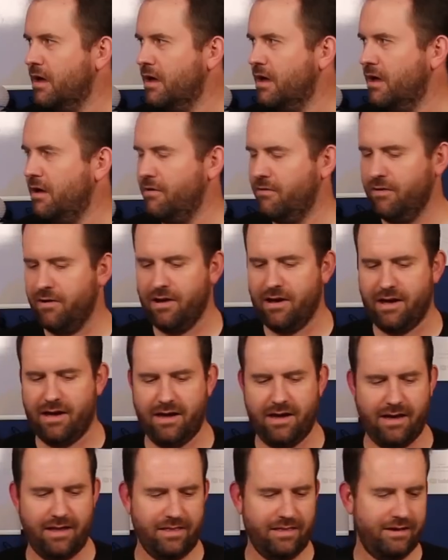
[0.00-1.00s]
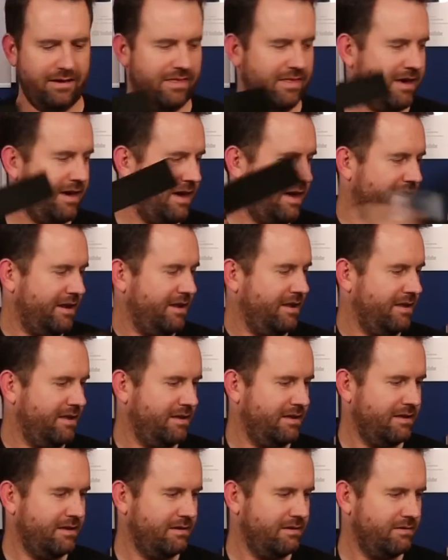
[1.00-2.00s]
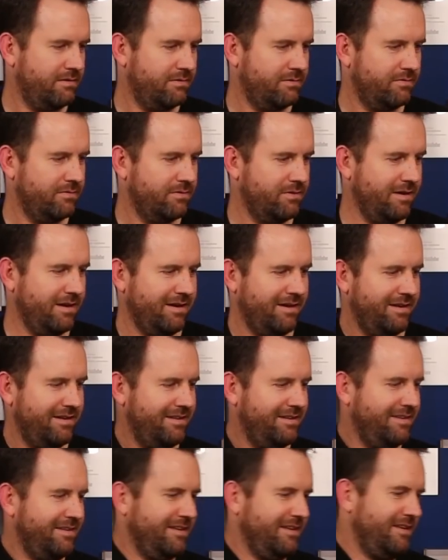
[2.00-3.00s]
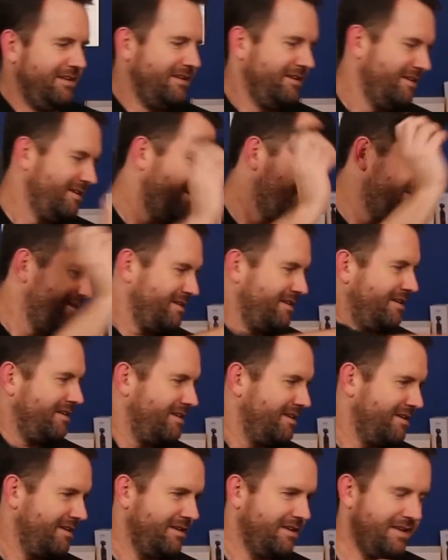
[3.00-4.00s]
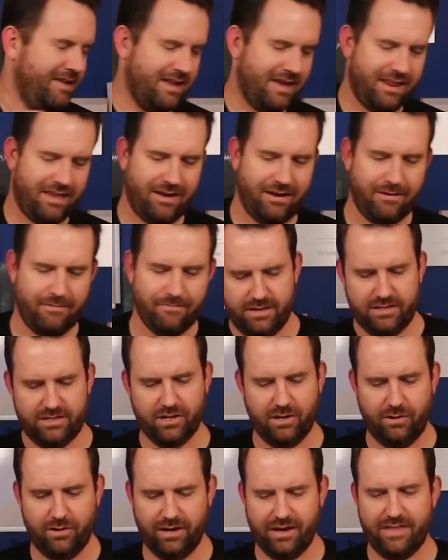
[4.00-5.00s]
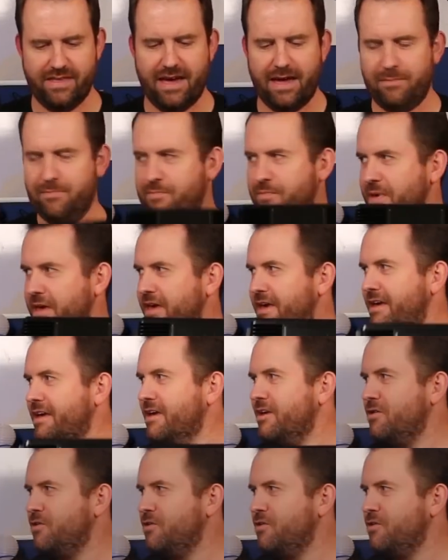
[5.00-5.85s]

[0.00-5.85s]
All right, look at that. Huh. Get out of here. So look at that big